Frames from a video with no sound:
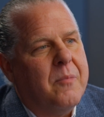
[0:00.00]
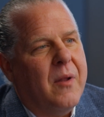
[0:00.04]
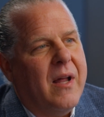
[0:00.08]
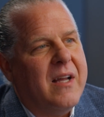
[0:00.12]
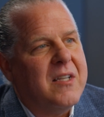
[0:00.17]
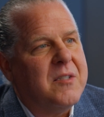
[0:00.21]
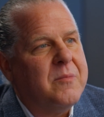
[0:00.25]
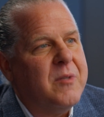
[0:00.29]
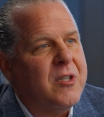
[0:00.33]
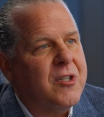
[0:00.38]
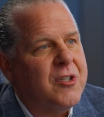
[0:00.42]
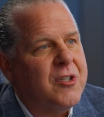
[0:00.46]

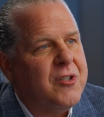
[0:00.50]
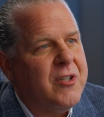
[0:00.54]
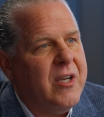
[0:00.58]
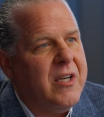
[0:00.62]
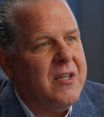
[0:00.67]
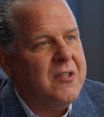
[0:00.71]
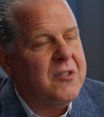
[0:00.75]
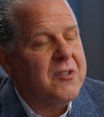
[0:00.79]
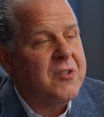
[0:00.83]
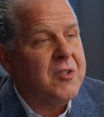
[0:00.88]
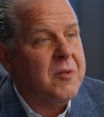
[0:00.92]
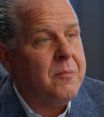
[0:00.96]
plasma
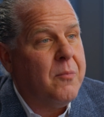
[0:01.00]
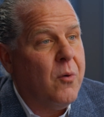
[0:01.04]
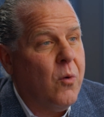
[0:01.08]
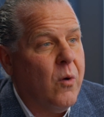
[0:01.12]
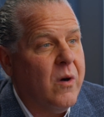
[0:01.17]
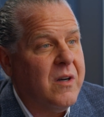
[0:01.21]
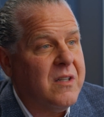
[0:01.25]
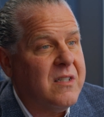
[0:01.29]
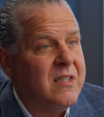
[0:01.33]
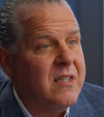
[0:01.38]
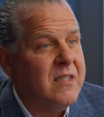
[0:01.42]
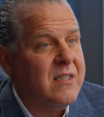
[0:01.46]
exchange
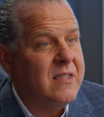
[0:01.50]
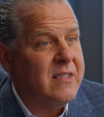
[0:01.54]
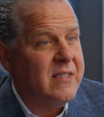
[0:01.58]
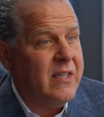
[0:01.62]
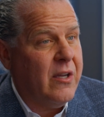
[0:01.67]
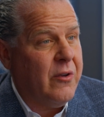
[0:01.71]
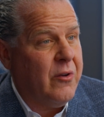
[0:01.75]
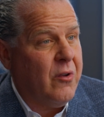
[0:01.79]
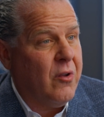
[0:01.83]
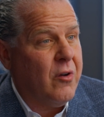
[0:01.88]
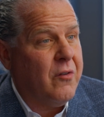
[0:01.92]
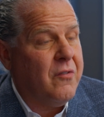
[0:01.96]
supports
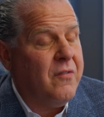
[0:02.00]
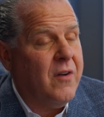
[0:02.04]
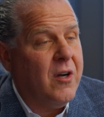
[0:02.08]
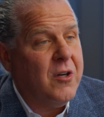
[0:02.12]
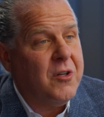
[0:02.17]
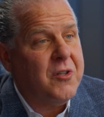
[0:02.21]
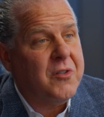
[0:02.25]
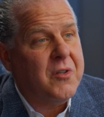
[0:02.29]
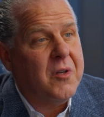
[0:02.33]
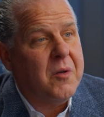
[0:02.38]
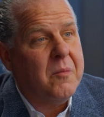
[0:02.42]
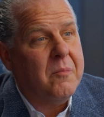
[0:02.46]
cellular
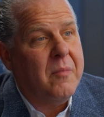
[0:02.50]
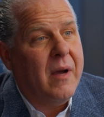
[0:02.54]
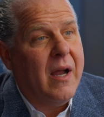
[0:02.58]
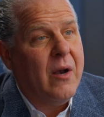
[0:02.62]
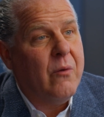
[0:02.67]
function by